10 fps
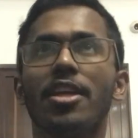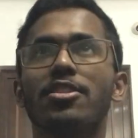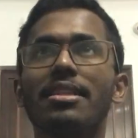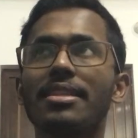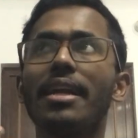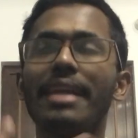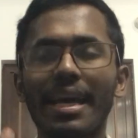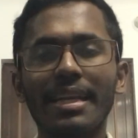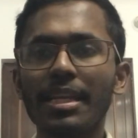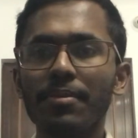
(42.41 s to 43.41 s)
So I'll start
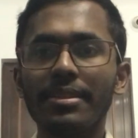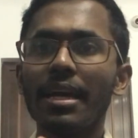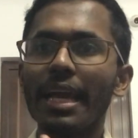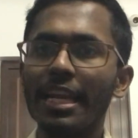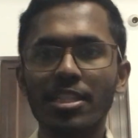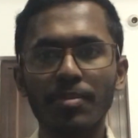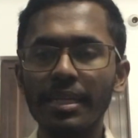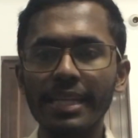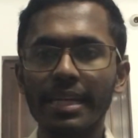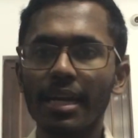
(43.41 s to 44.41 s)
directly with the
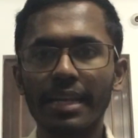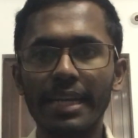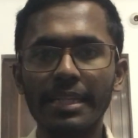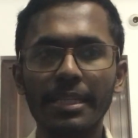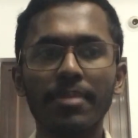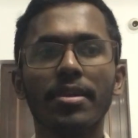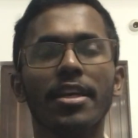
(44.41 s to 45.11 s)
eligibility ka criteria.